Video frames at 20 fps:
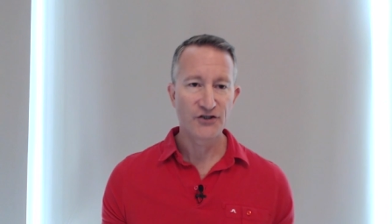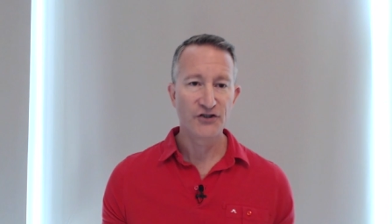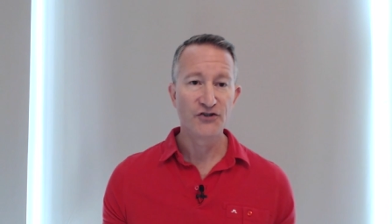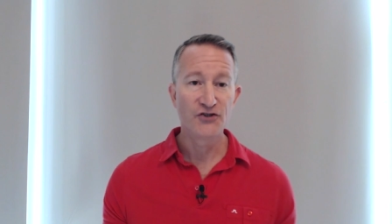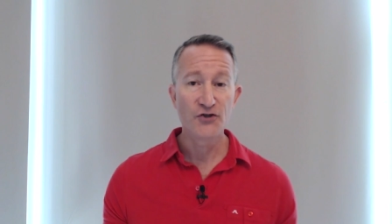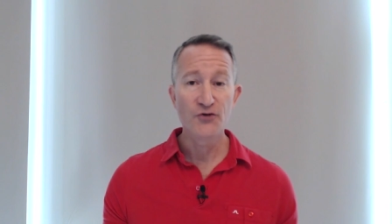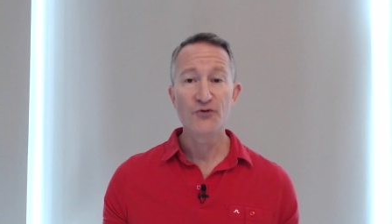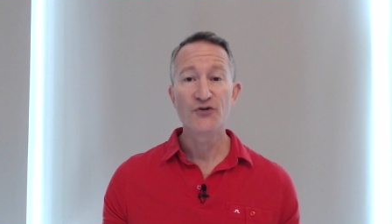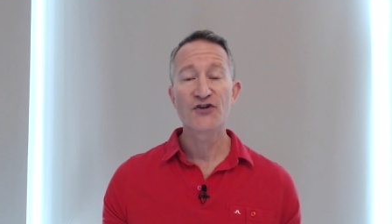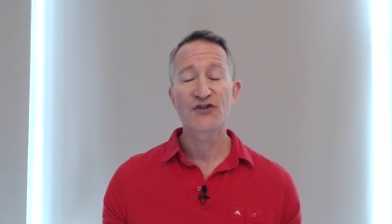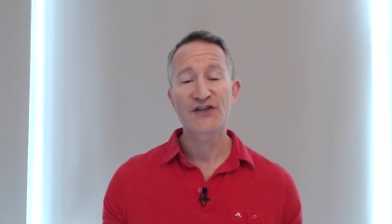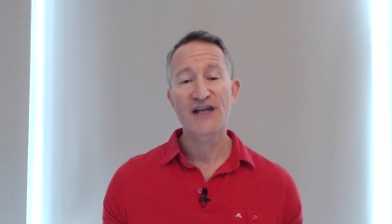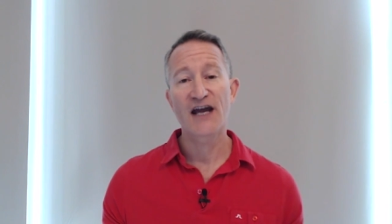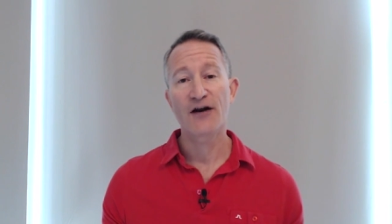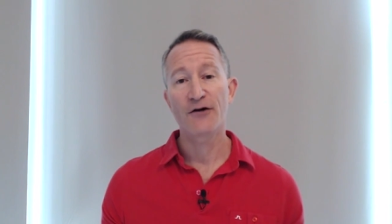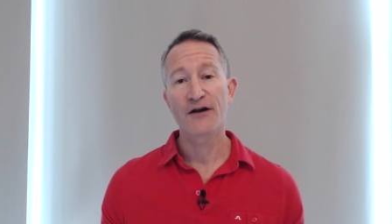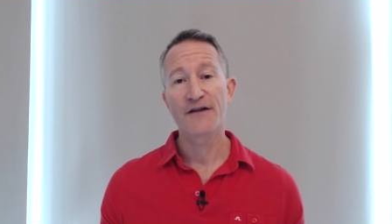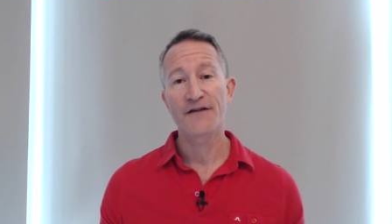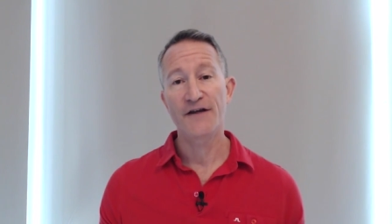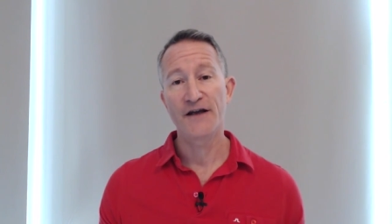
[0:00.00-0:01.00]
to do the
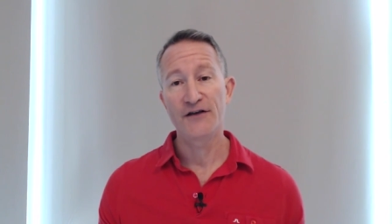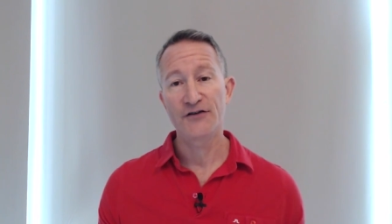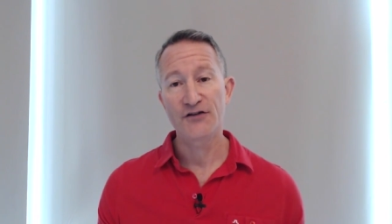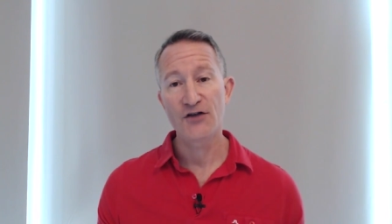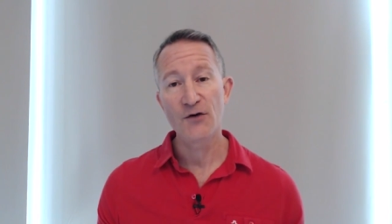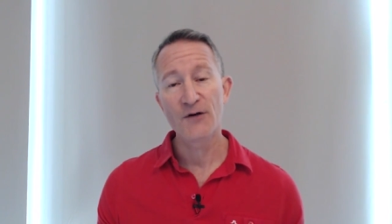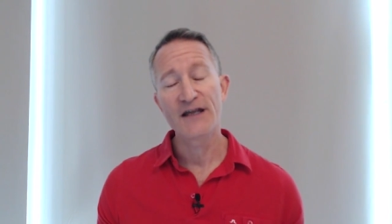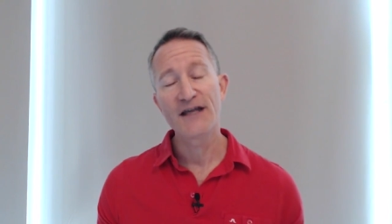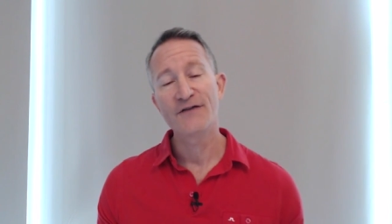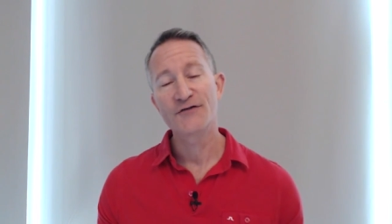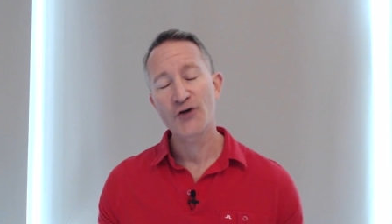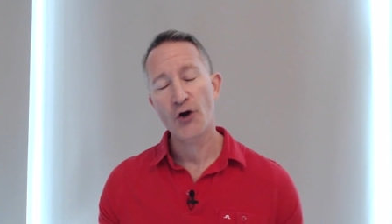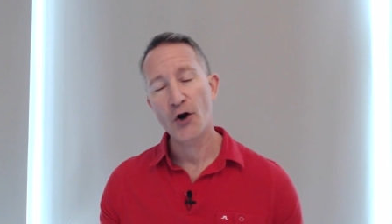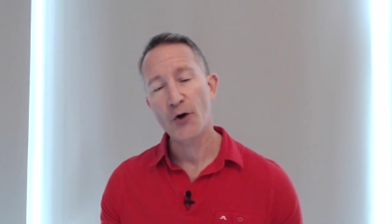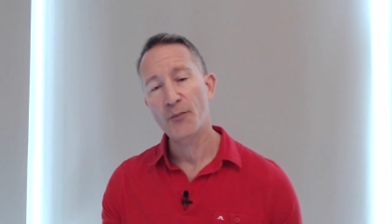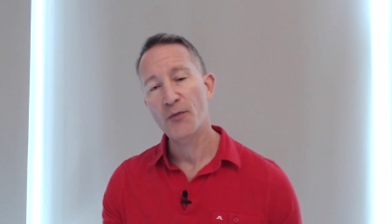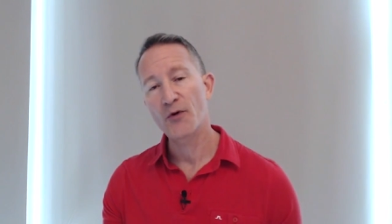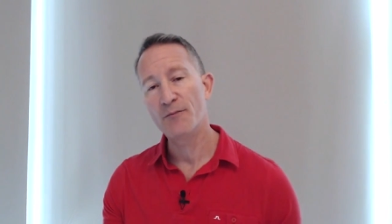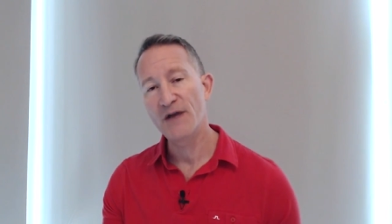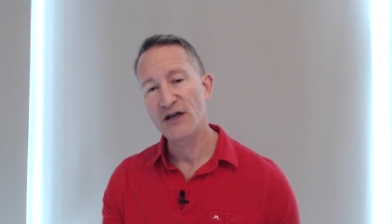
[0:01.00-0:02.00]
scary thing too. It gives her
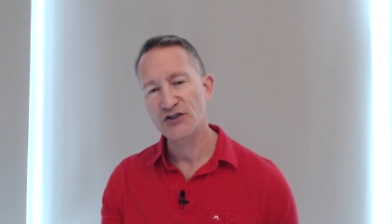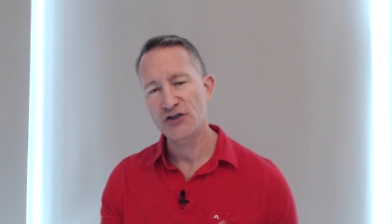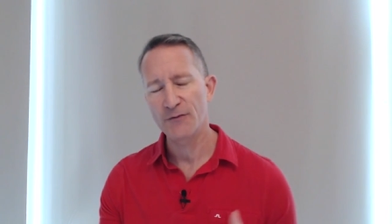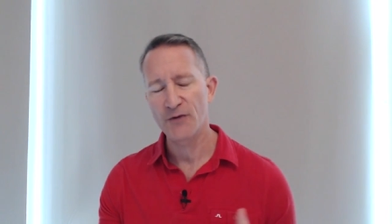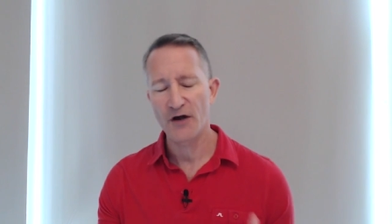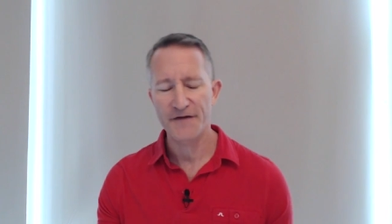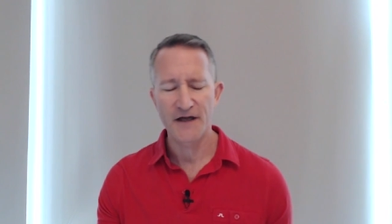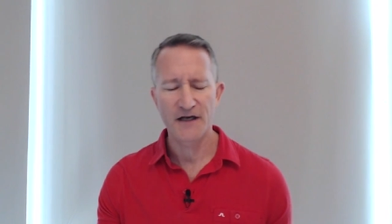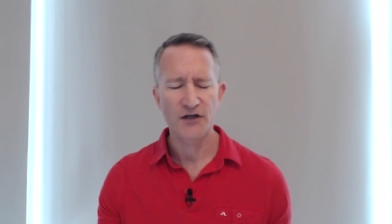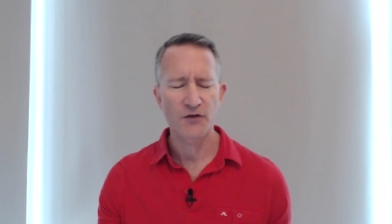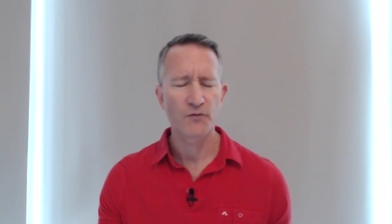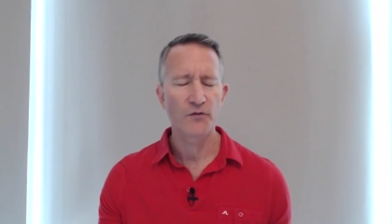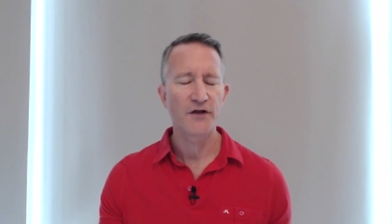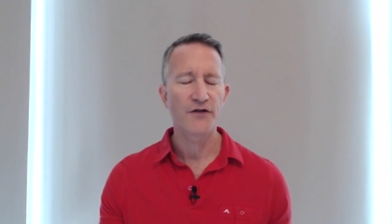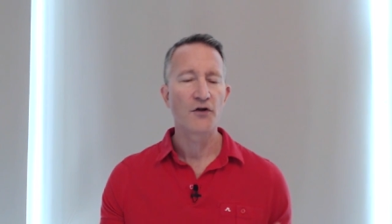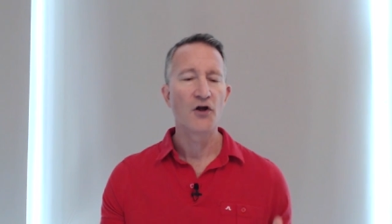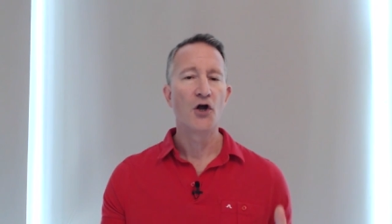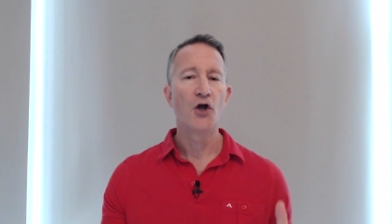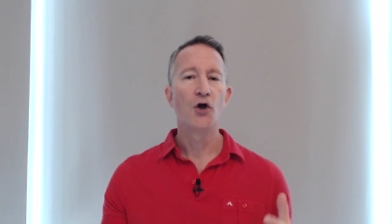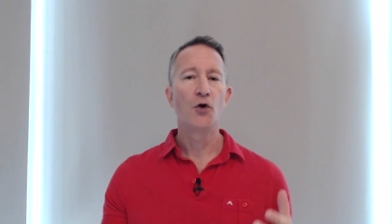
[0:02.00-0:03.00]
permission to be authentic
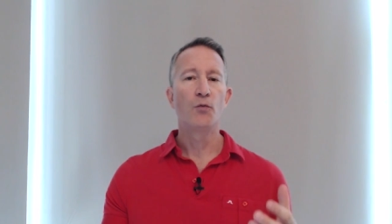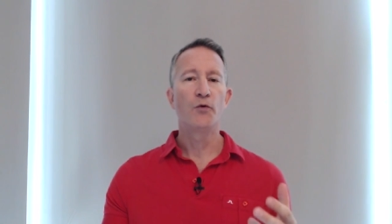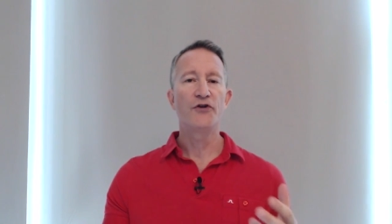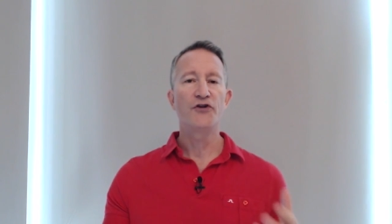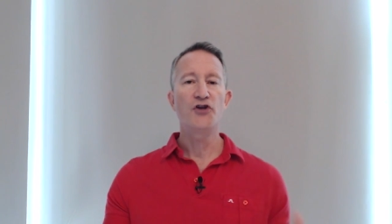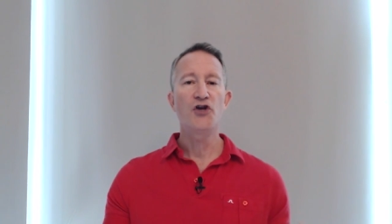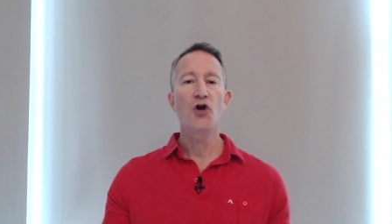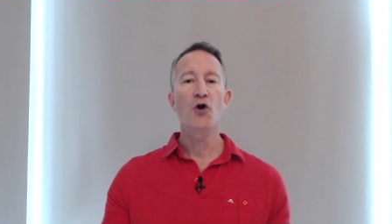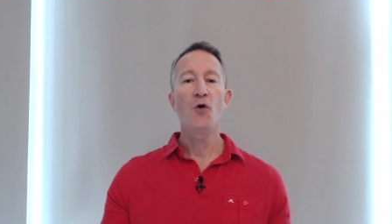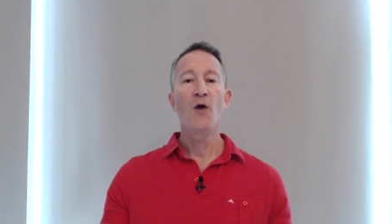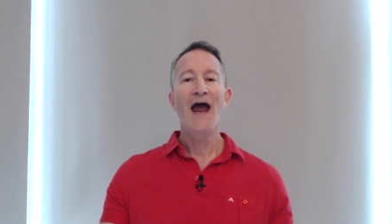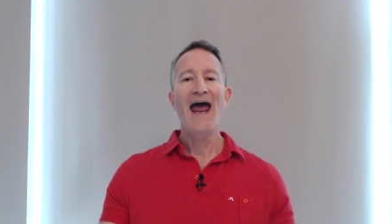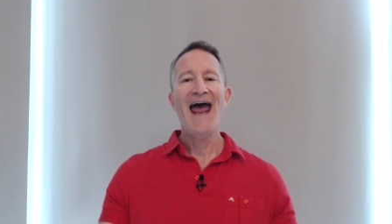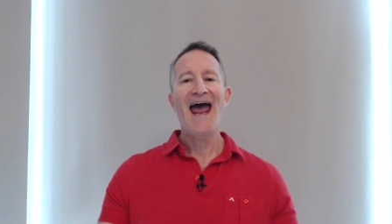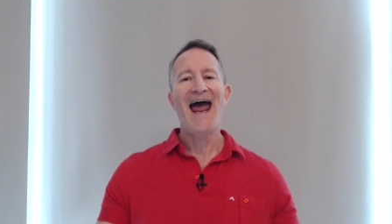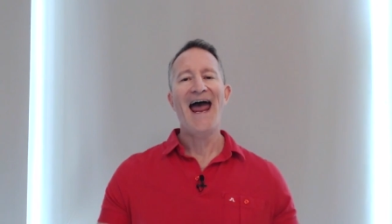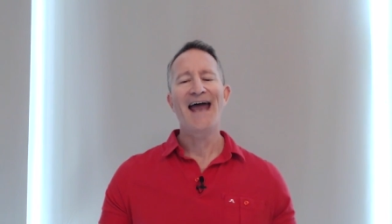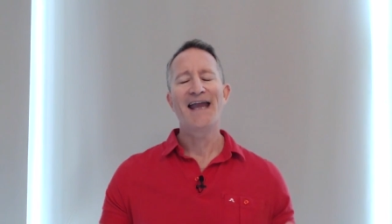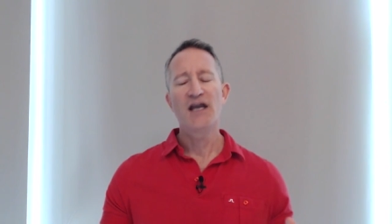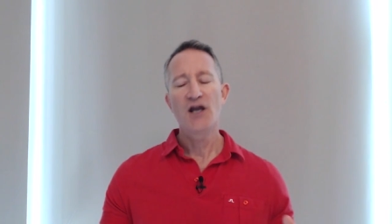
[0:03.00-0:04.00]
with you.
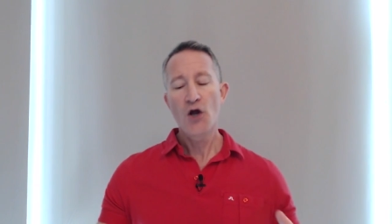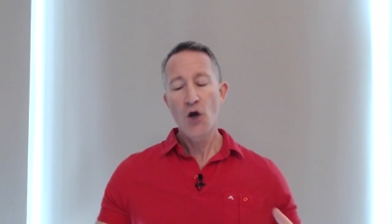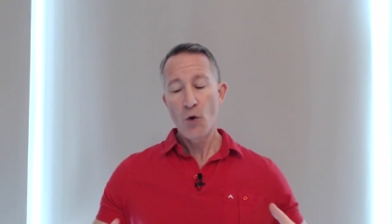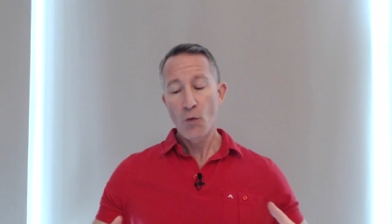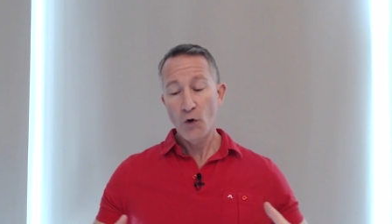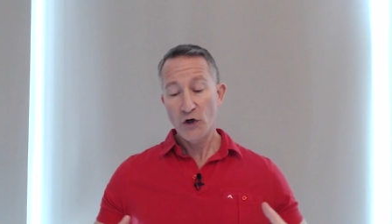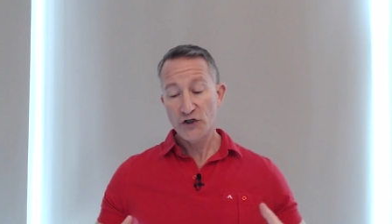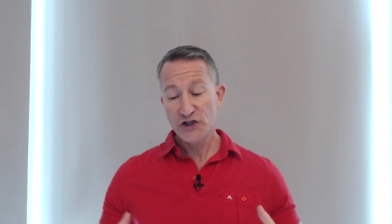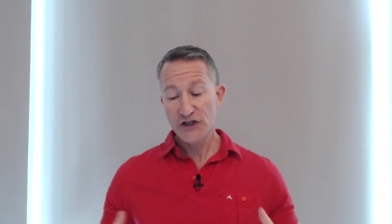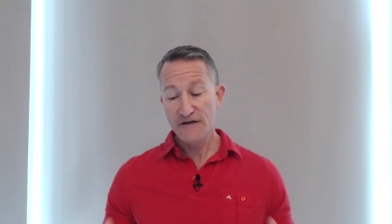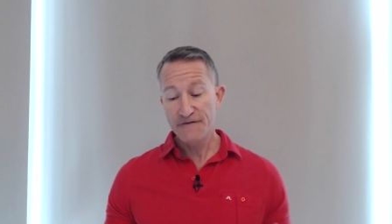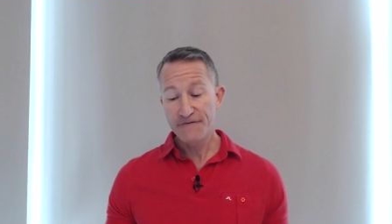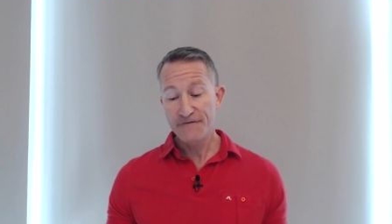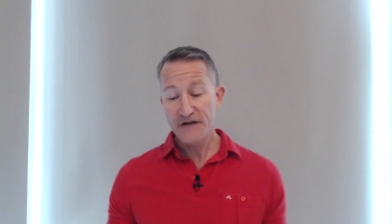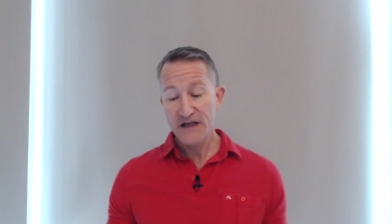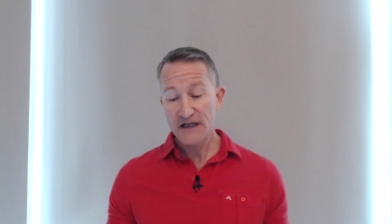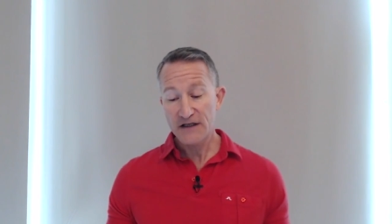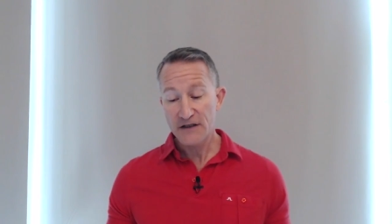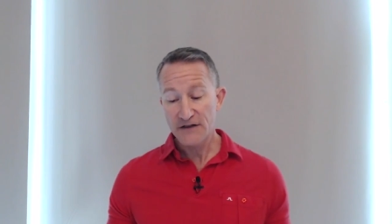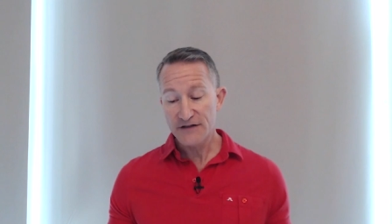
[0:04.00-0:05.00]
And what she
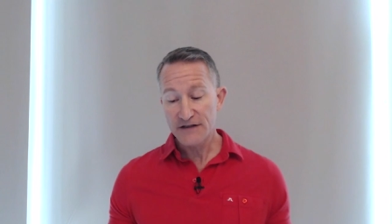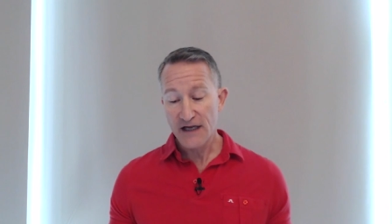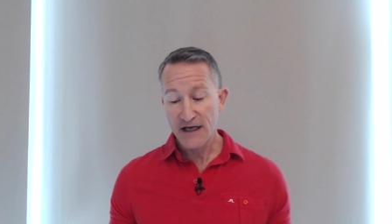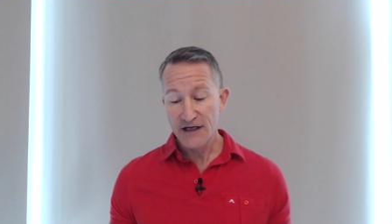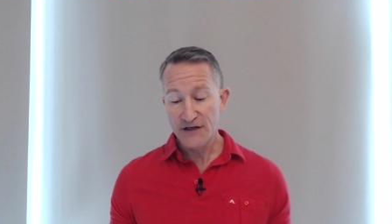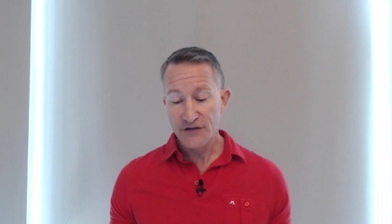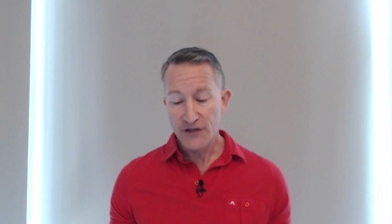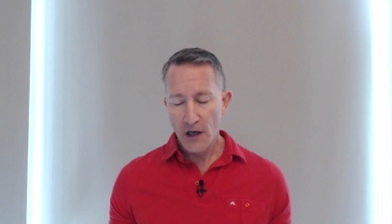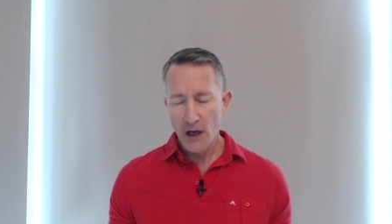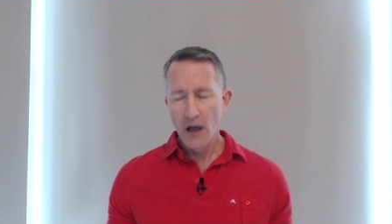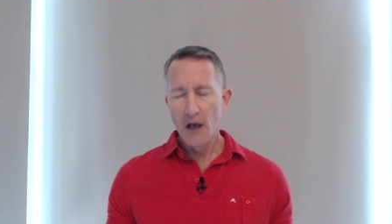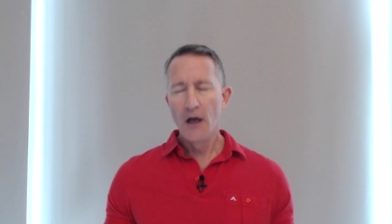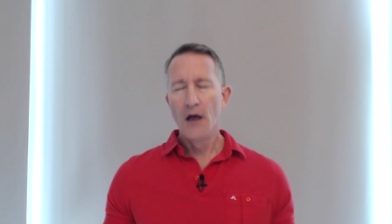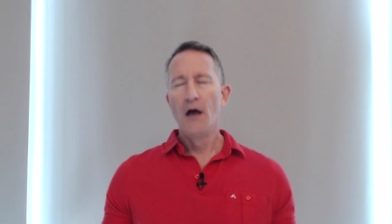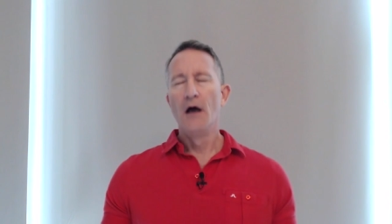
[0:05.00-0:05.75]
feels is,